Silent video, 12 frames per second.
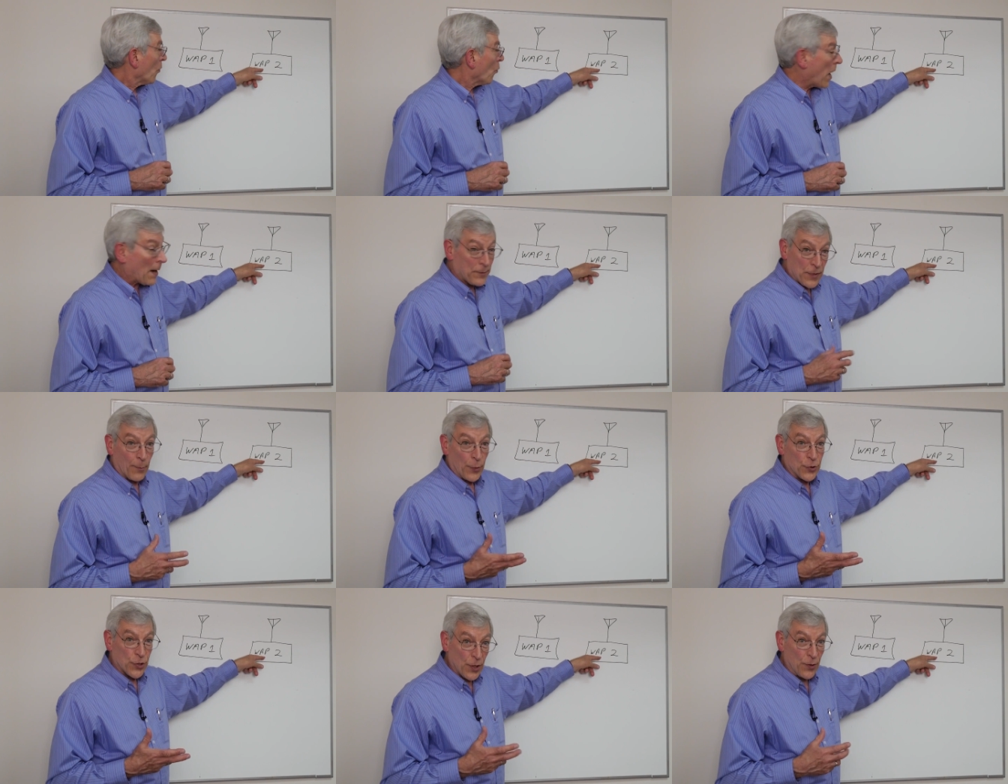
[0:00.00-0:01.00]
WAP
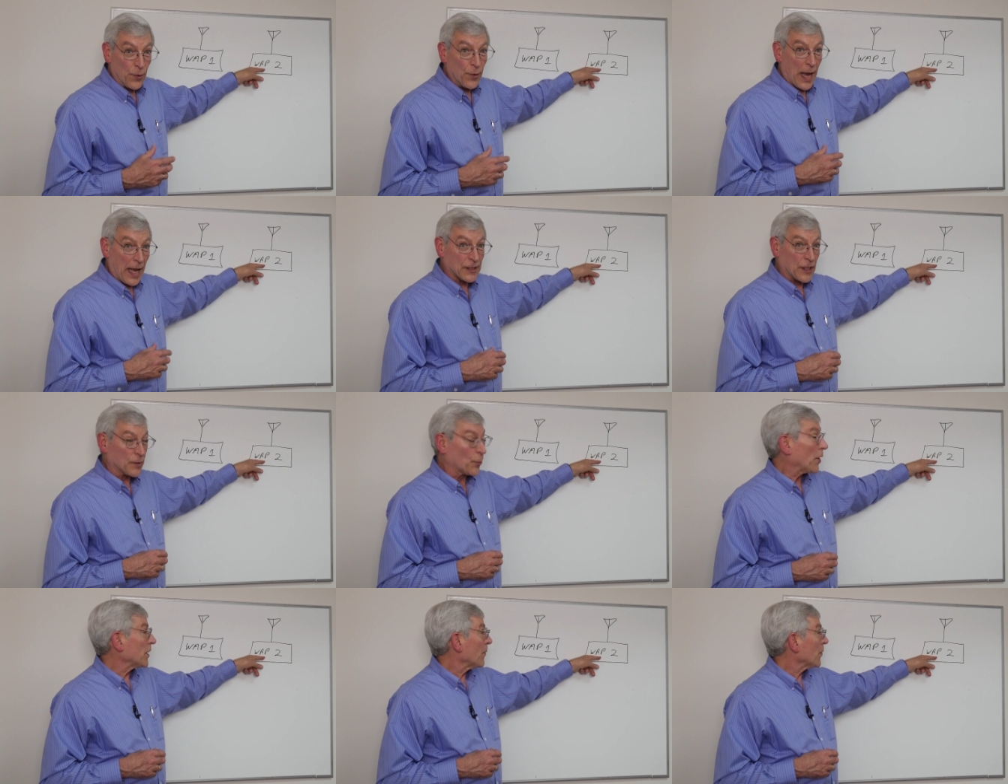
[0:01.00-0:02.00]
number two, access
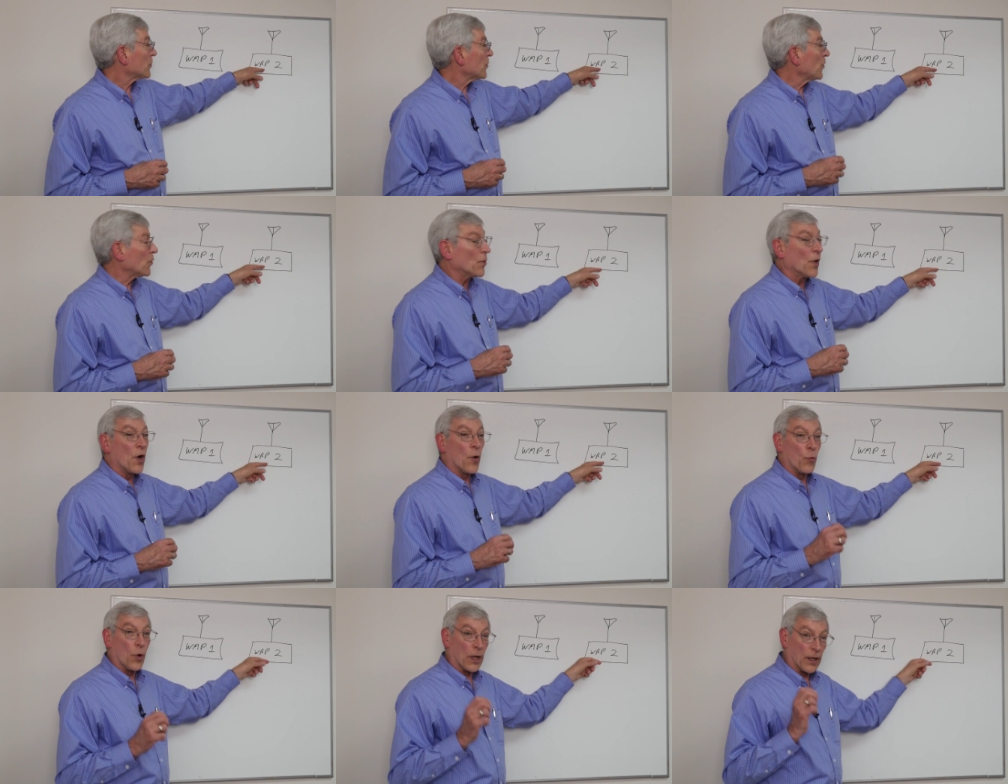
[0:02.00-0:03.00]
point number two,
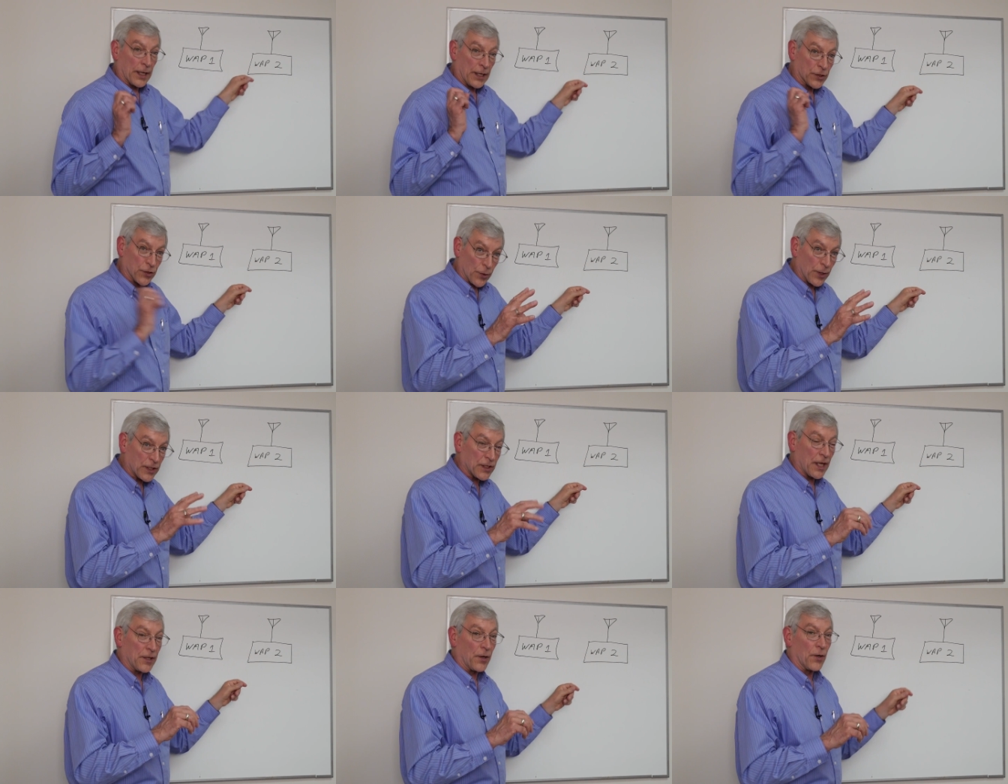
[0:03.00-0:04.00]
will insert a
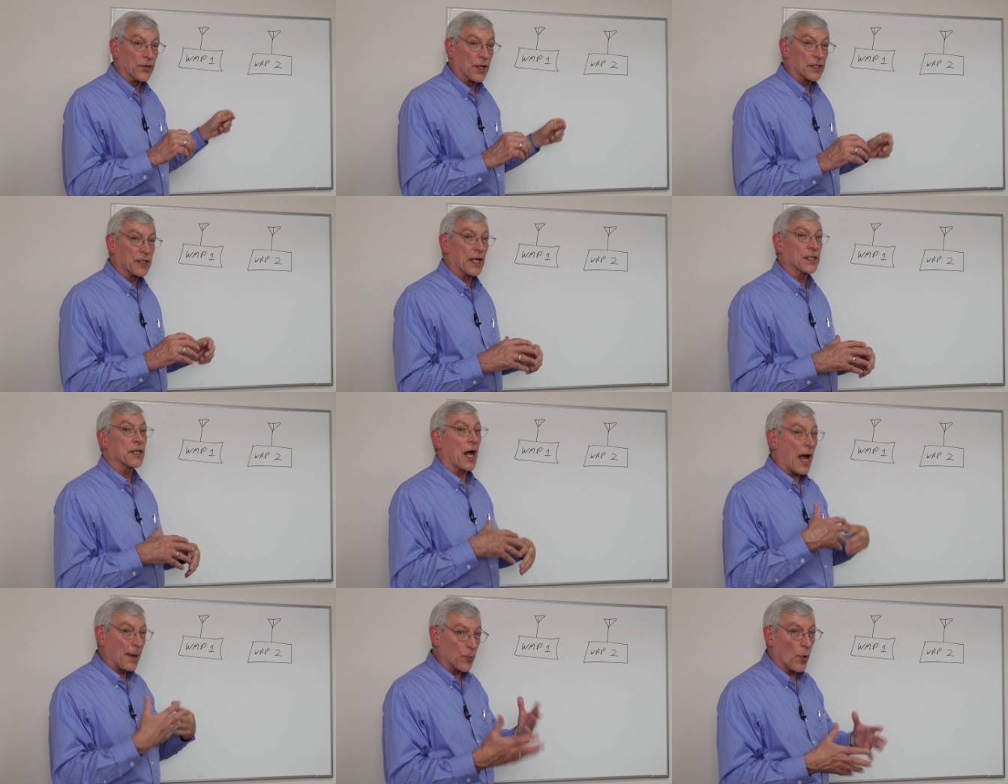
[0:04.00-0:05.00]
signal that says,
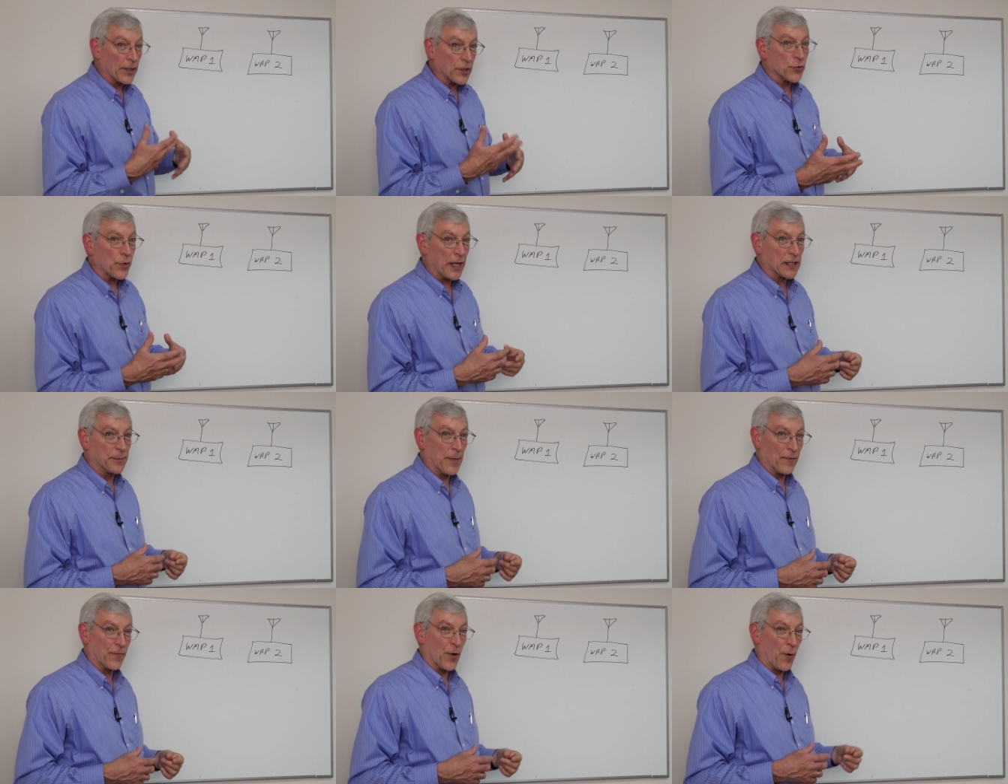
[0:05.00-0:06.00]
I'm going to
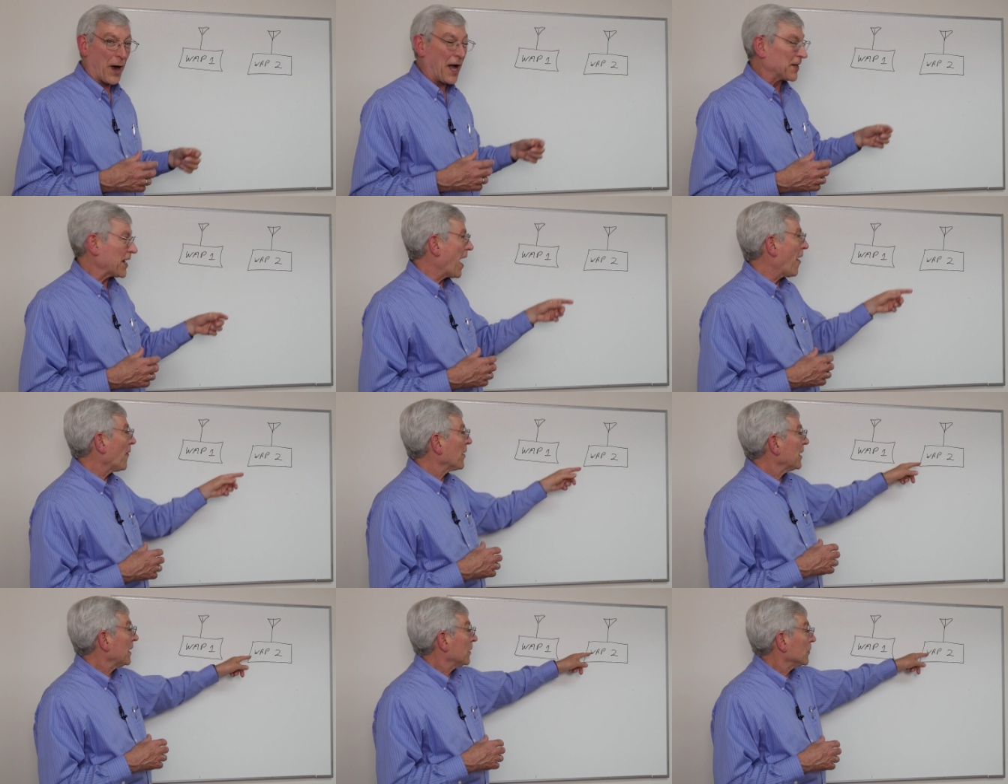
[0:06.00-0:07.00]
transmit for a while now.
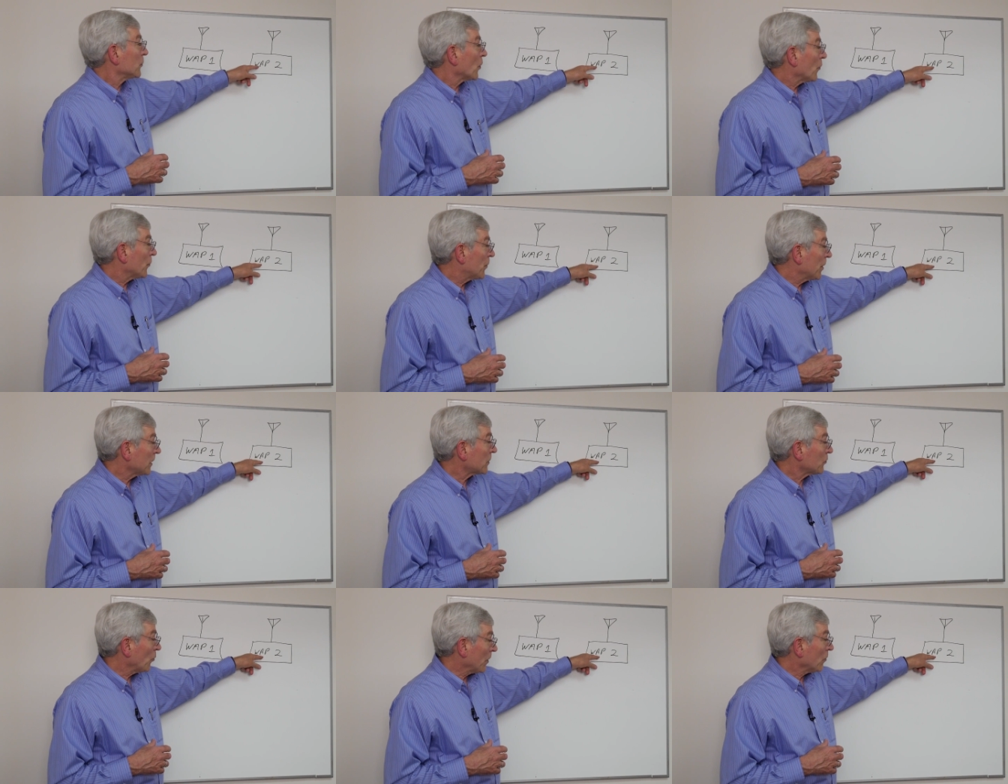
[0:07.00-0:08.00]
So
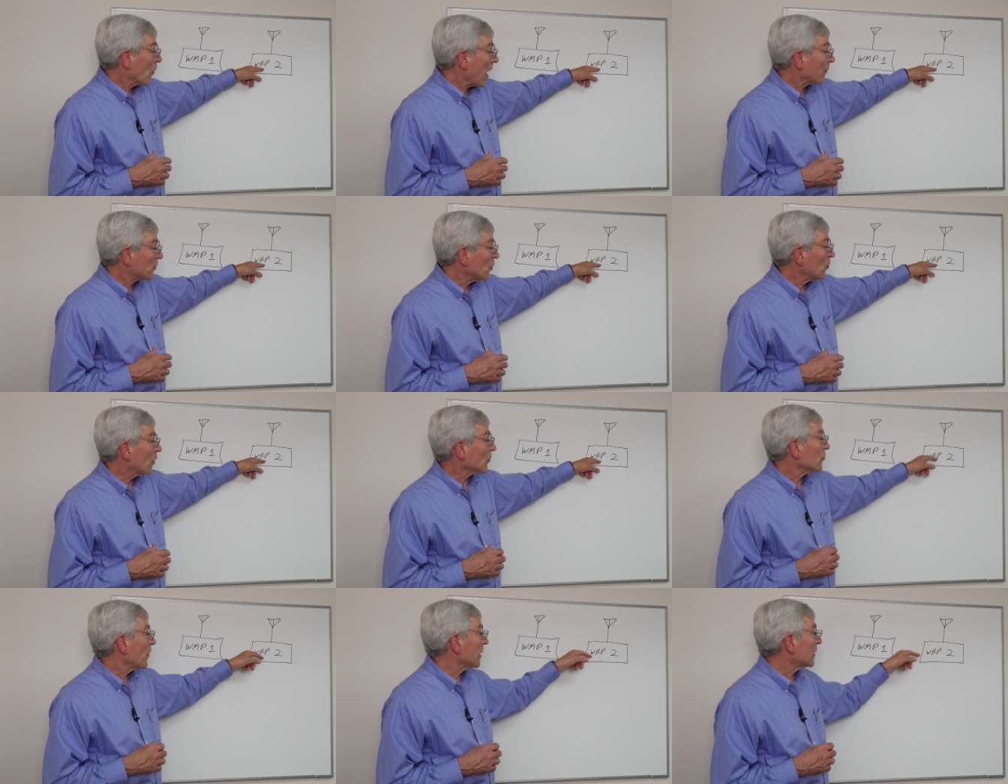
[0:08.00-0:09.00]
this one, WAP2 will
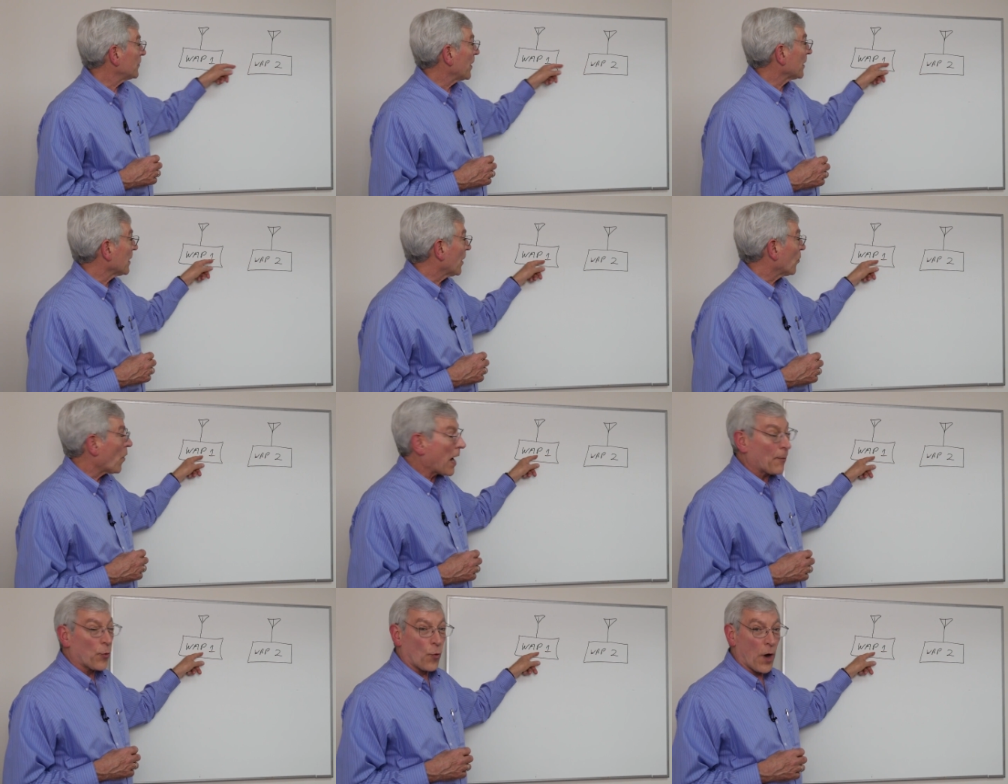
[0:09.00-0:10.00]
transmit and
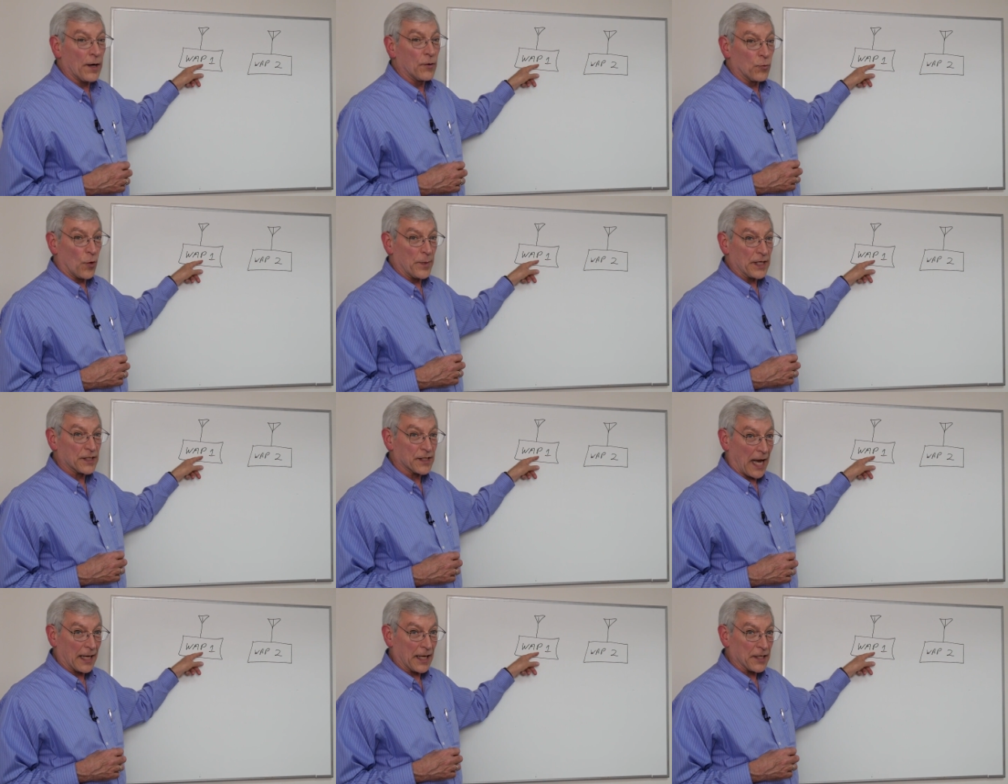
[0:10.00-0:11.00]
WAP1 will be
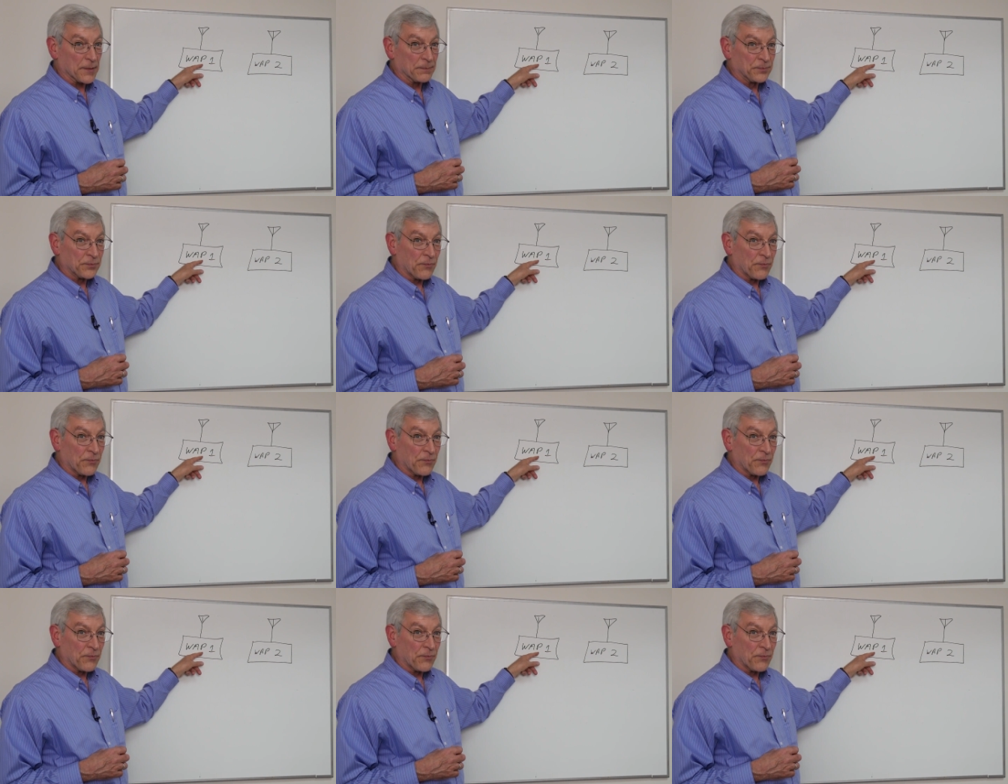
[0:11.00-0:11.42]
silent.